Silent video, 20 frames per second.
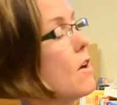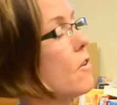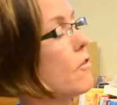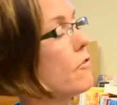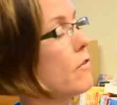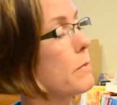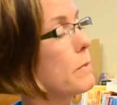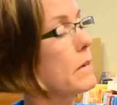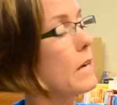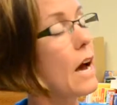
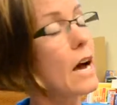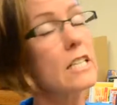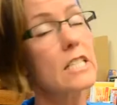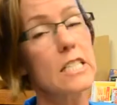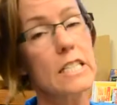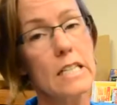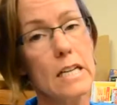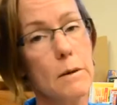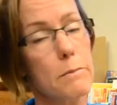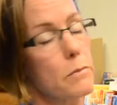
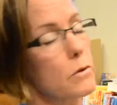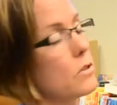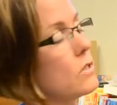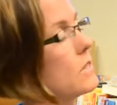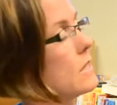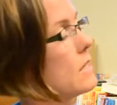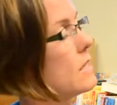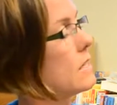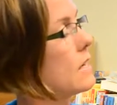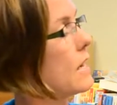Fibonacci Numbers
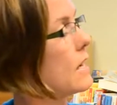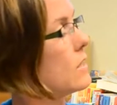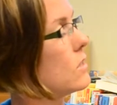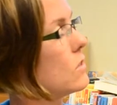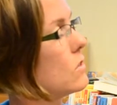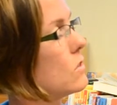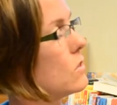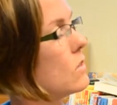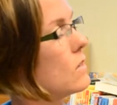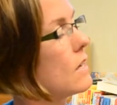in
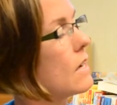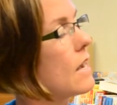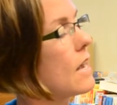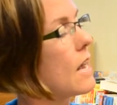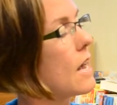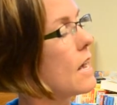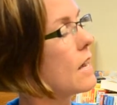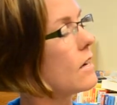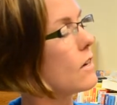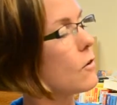Nature.
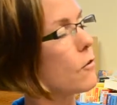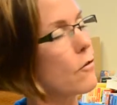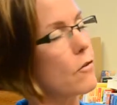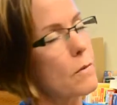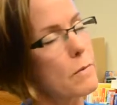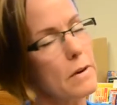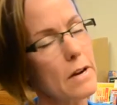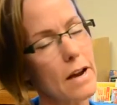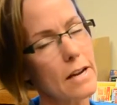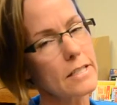And you know,
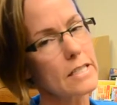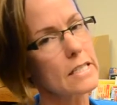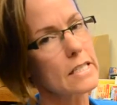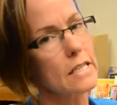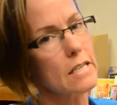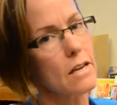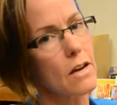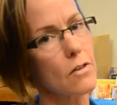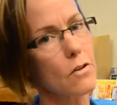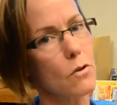Fibonacci is
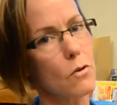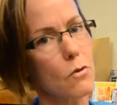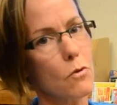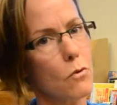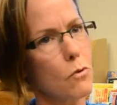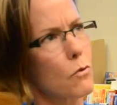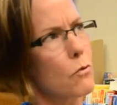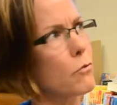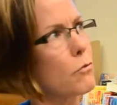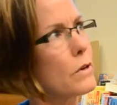another
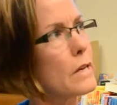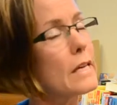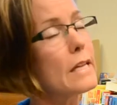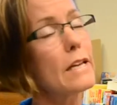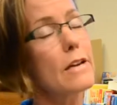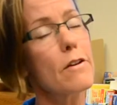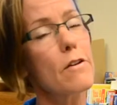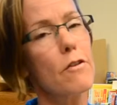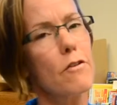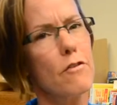
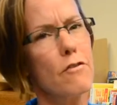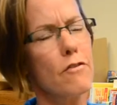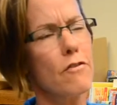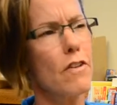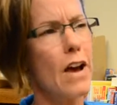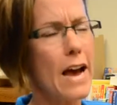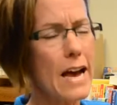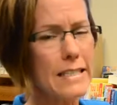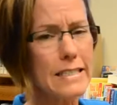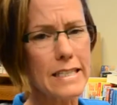really
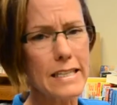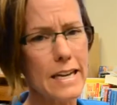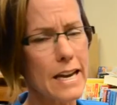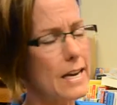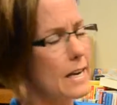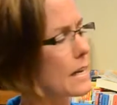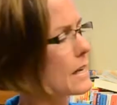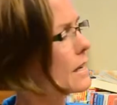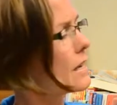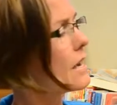
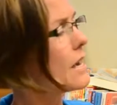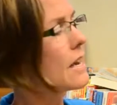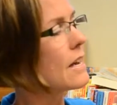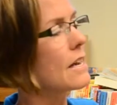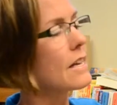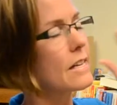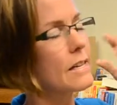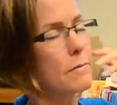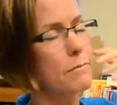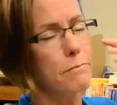fascinating
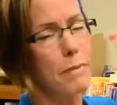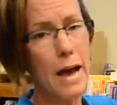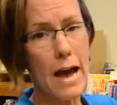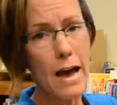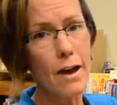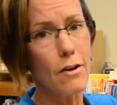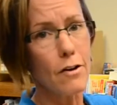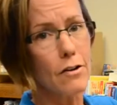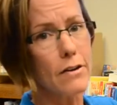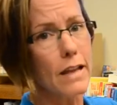
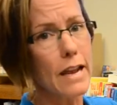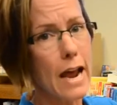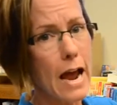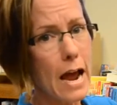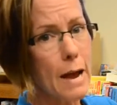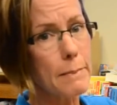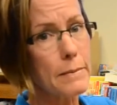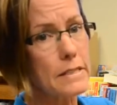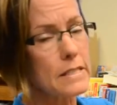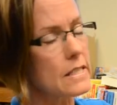pattern that
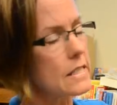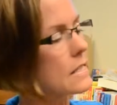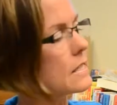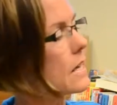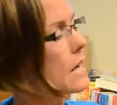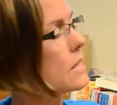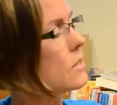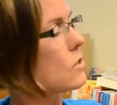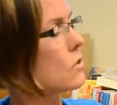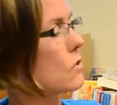happens in
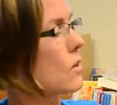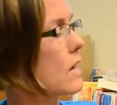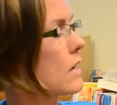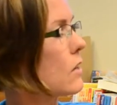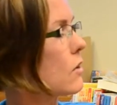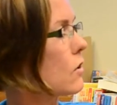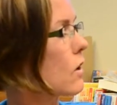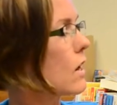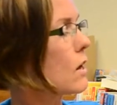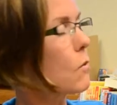nature, and
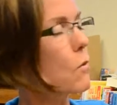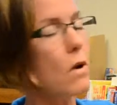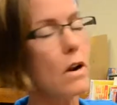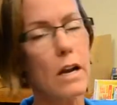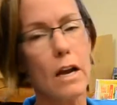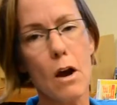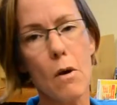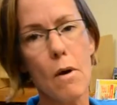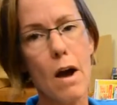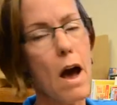you're going to want
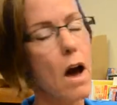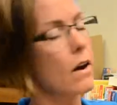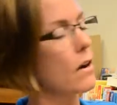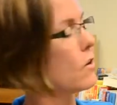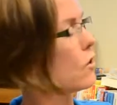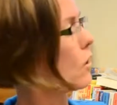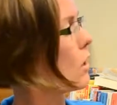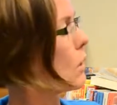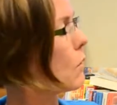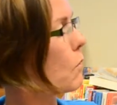to go out and
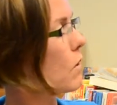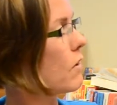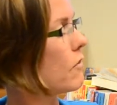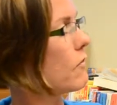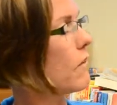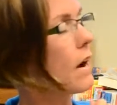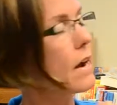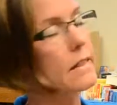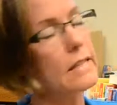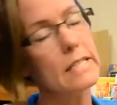you're going to want to
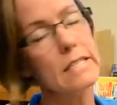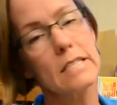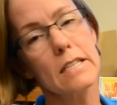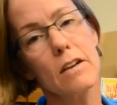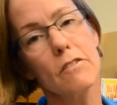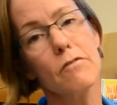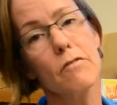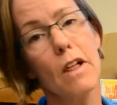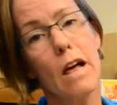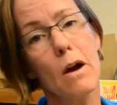find these
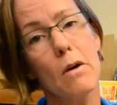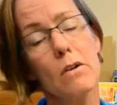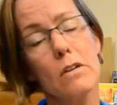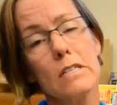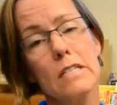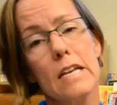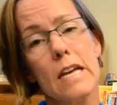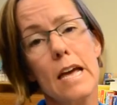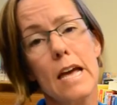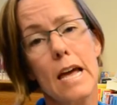
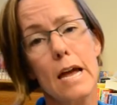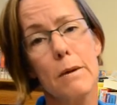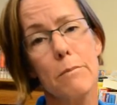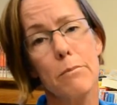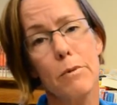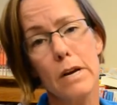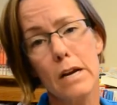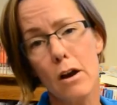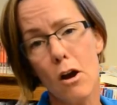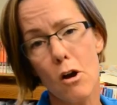sunflowers and
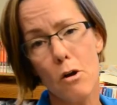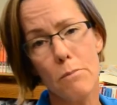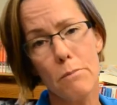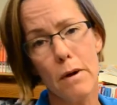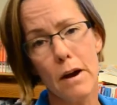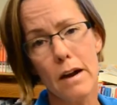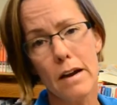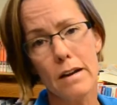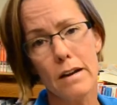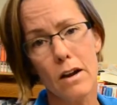bring home
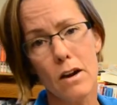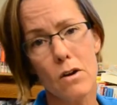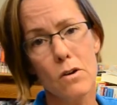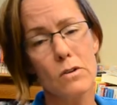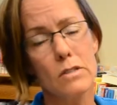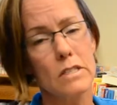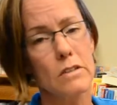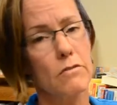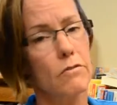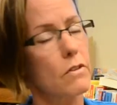pine
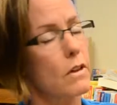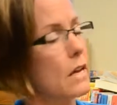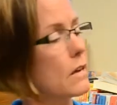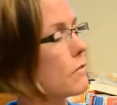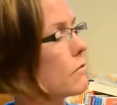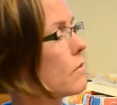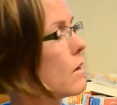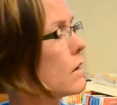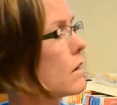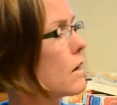cones
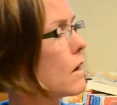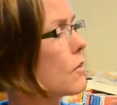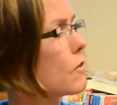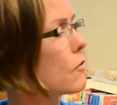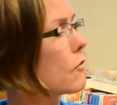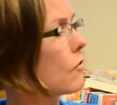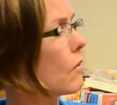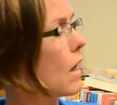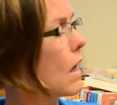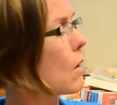and other
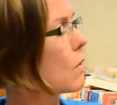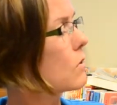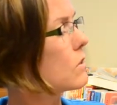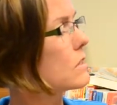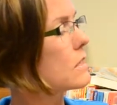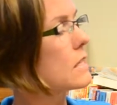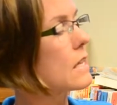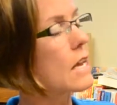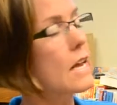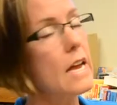
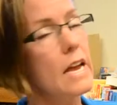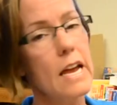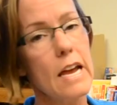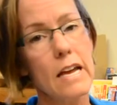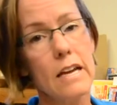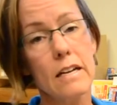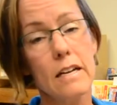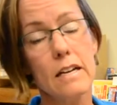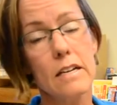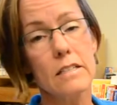flowers
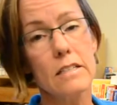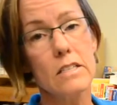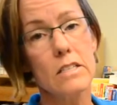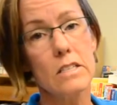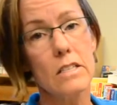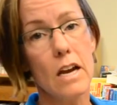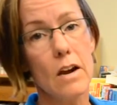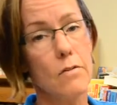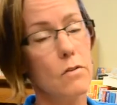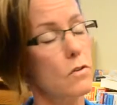and
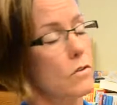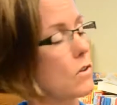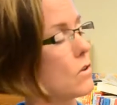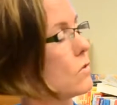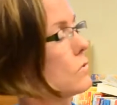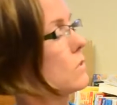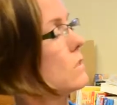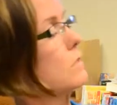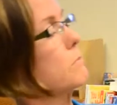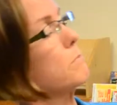discover
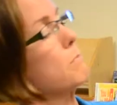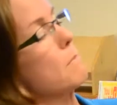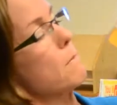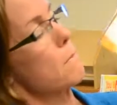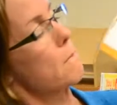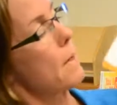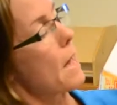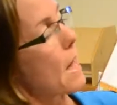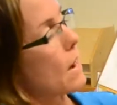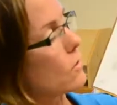those
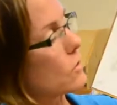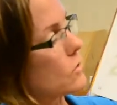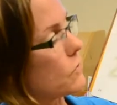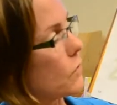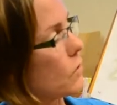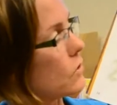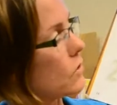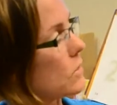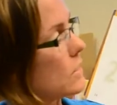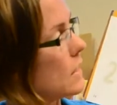patterns
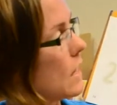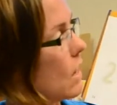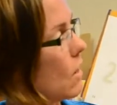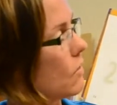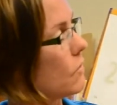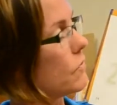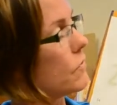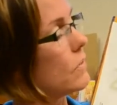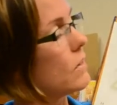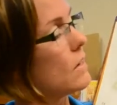for
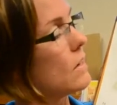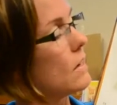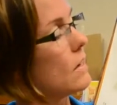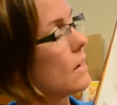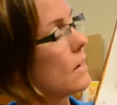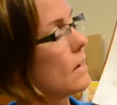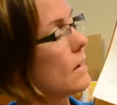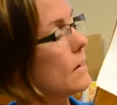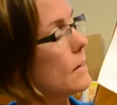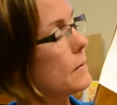yourself.
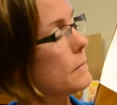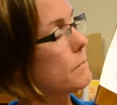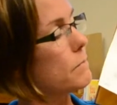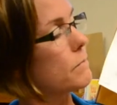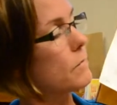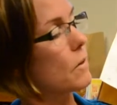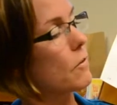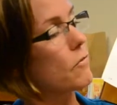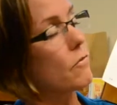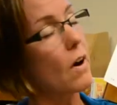
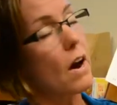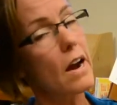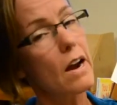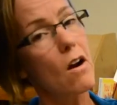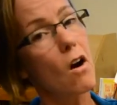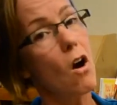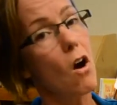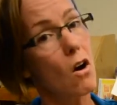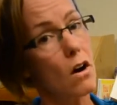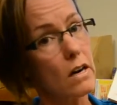Vi
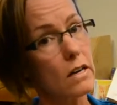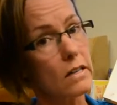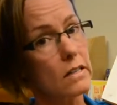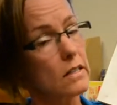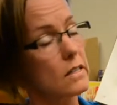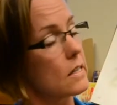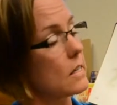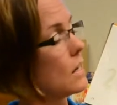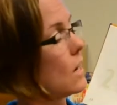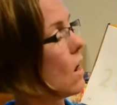Hart
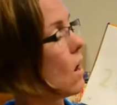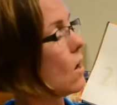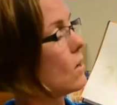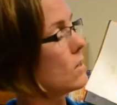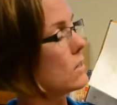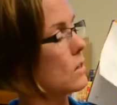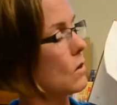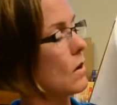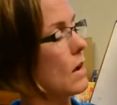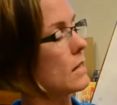
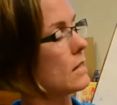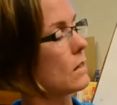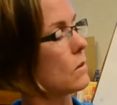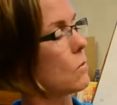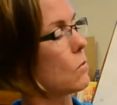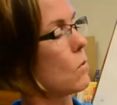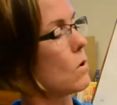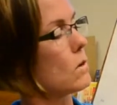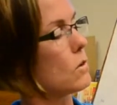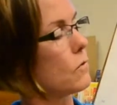also has a
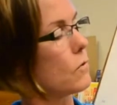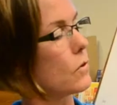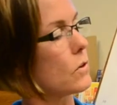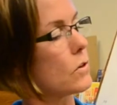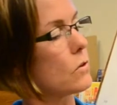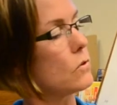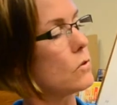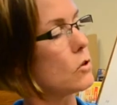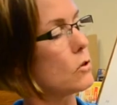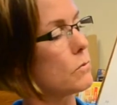wonderful
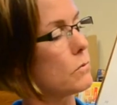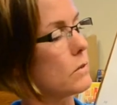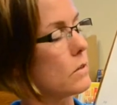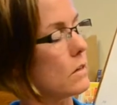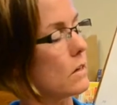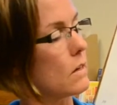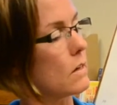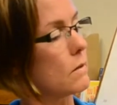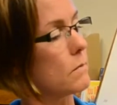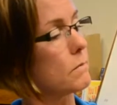YouTube
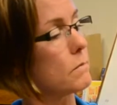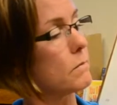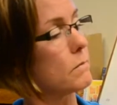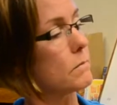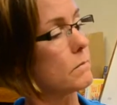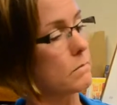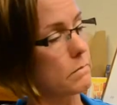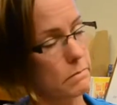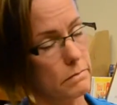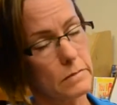
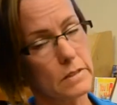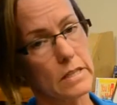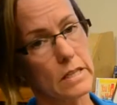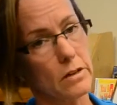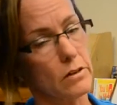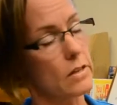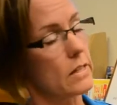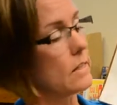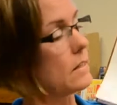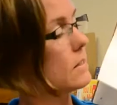
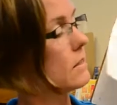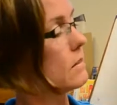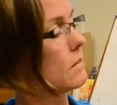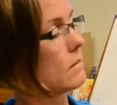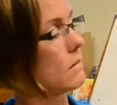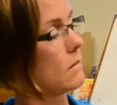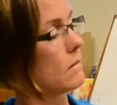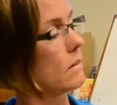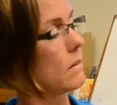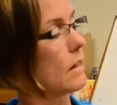series
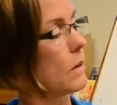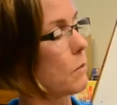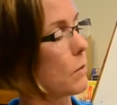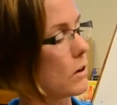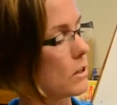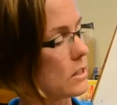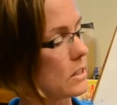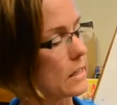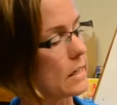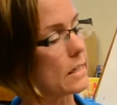
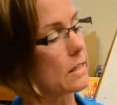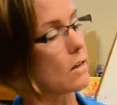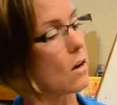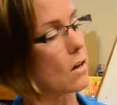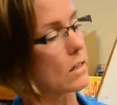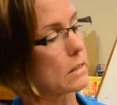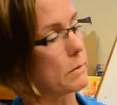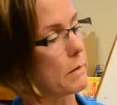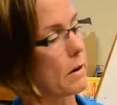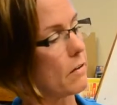where she
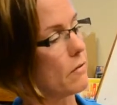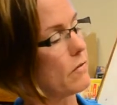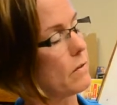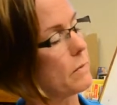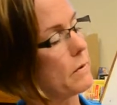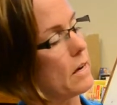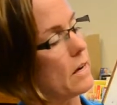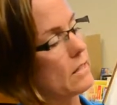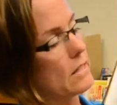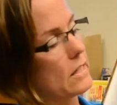talks about
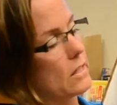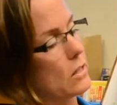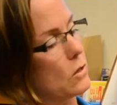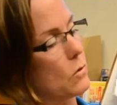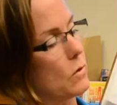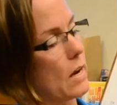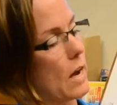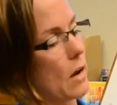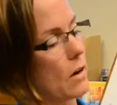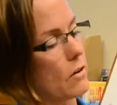Fibonacci too
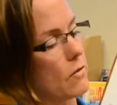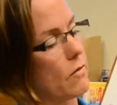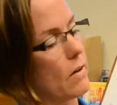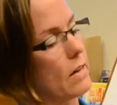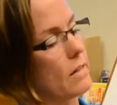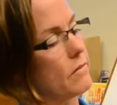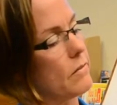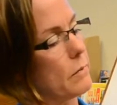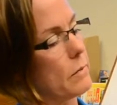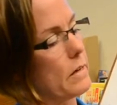and how you
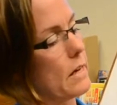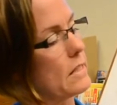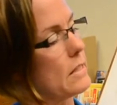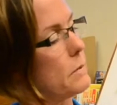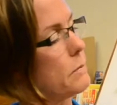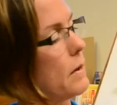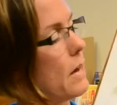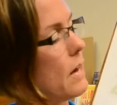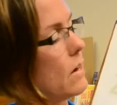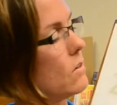find
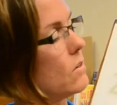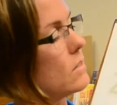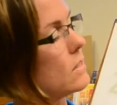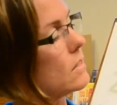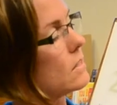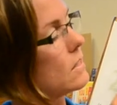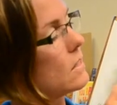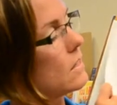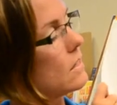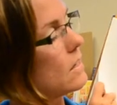Fibonacci
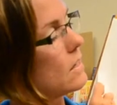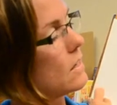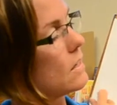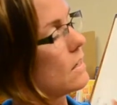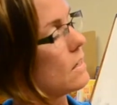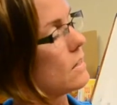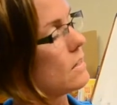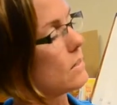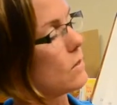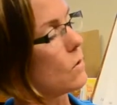patterns.
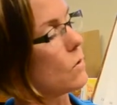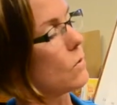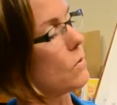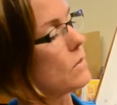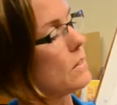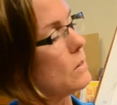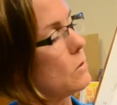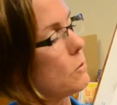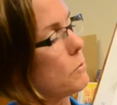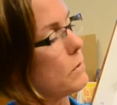So
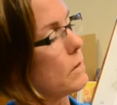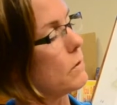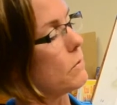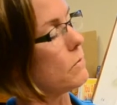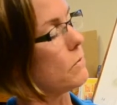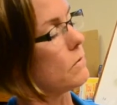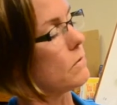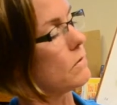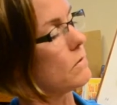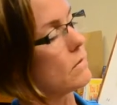this would be,
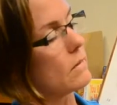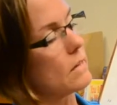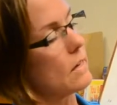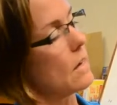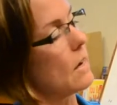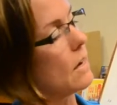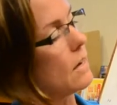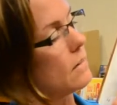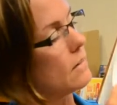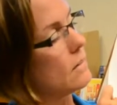
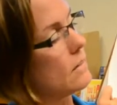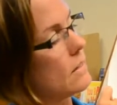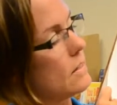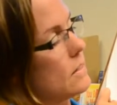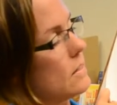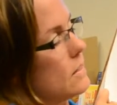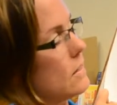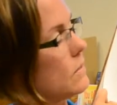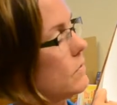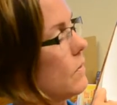yeah,
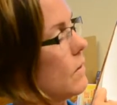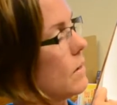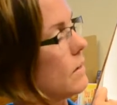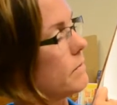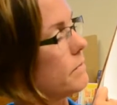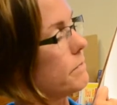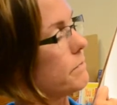it's just fun.